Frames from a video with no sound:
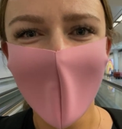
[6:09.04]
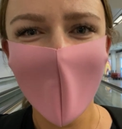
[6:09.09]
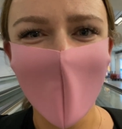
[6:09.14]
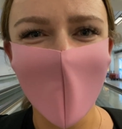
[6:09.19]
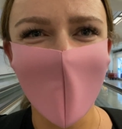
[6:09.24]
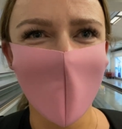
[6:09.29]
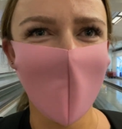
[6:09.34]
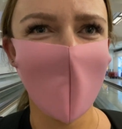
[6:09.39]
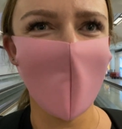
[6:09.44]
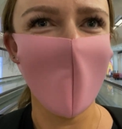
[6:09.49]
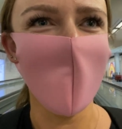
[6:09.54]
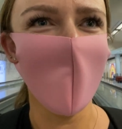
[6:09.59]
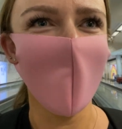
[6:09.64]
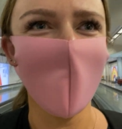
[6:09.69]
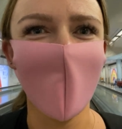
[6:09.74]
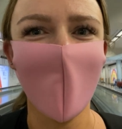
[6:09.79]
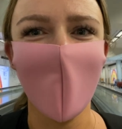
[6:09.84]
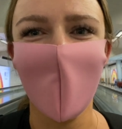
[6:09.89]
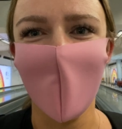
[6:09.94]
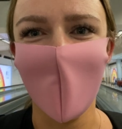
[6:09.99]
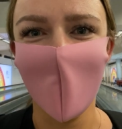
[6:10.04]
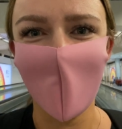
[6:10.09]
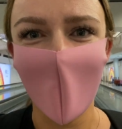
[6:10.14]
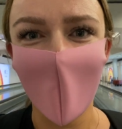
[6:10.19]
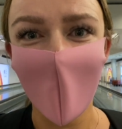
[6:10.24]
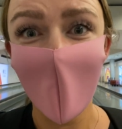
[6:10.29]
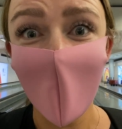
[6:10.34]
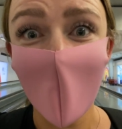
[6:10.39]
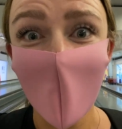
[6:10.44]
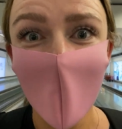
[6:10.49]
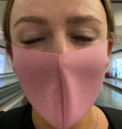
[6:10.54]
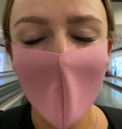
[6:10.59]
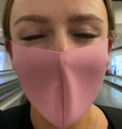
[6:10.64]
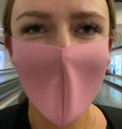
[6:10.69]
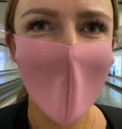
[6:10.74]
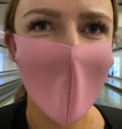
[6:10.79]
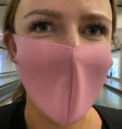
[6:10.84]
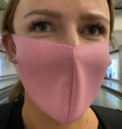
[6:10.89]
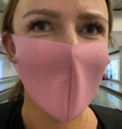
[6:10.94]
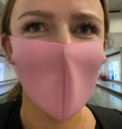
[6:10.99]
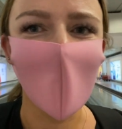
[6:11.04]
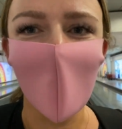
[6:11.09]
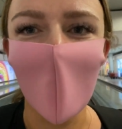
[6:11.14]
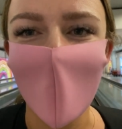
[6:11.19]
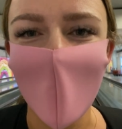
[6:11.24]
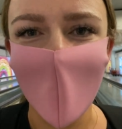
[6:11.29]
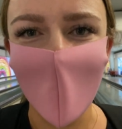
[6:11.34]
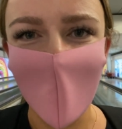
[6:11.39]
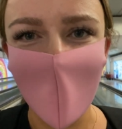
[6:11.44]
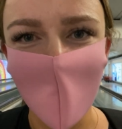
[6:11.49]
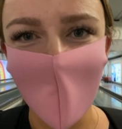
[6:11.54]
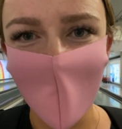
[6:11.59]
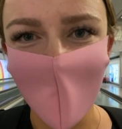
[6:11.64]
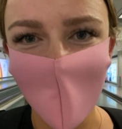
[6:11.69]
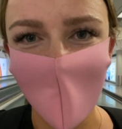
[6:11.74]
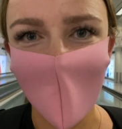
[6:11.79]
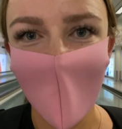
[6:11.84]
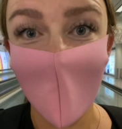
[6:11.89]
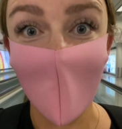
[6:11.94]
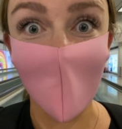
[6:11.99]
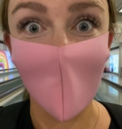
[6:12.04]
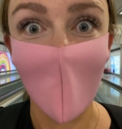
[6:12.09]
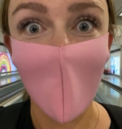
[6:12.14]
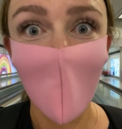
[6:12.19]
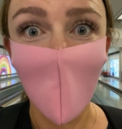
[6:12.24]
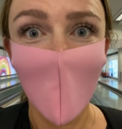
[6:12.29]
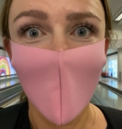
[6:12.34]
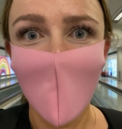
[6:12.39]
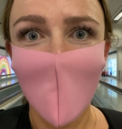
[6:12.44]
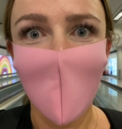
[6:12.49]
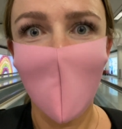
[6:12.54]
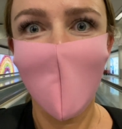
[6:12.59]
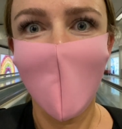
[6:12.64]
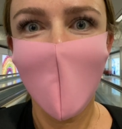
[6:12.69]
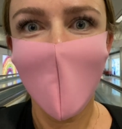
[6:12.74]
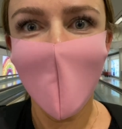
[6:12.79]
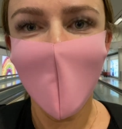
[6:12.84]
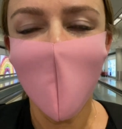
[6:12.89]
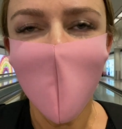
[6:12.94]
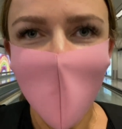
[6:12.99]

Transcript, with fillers: And then she moved over, I was like, oh saw my name on the sign. I was like, oh, I need to be here.